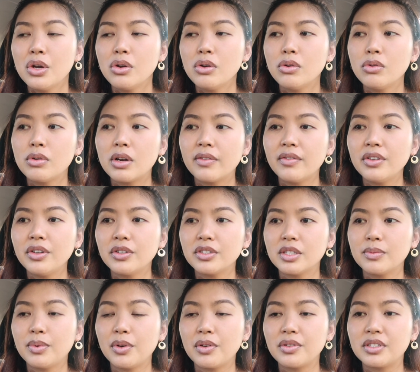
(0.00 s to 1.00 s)
Whoever you're
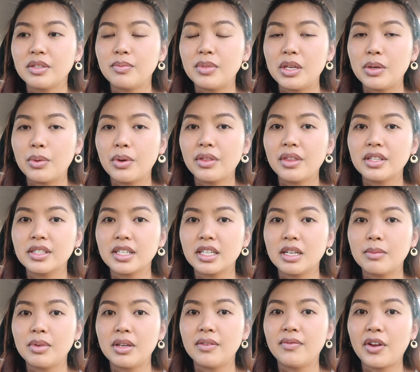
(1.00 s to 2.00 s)
supposed to be with is going
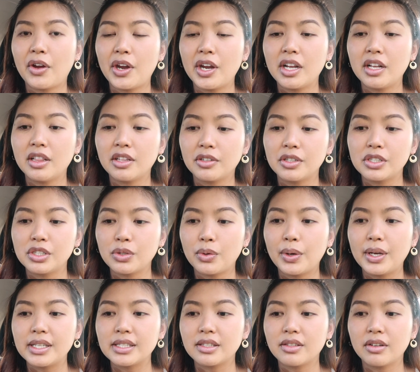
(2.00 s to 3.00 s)
to be a very clear
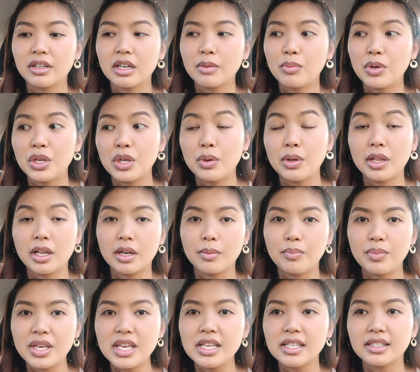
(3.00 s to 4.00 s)
choice. They're going to bring you a lot of
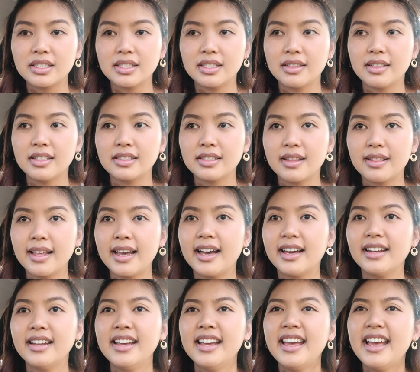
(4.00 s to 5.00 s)
peace and this and
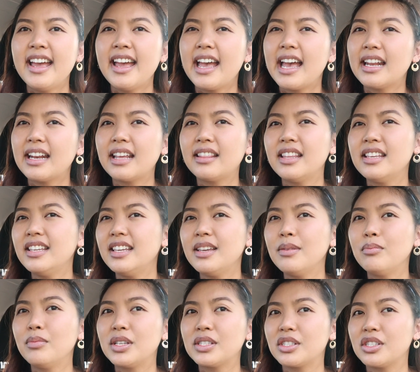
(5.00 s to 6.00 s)
that. And I think he
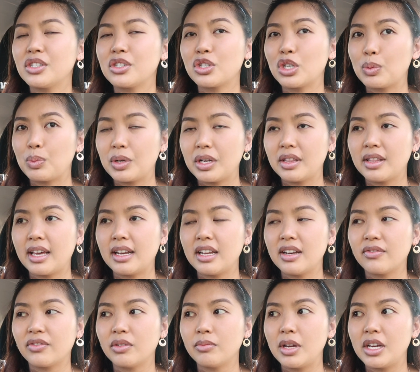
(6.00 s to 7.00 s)
misinterpreted that
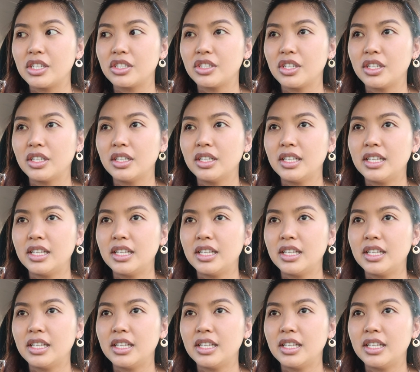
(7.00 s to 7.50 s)
information.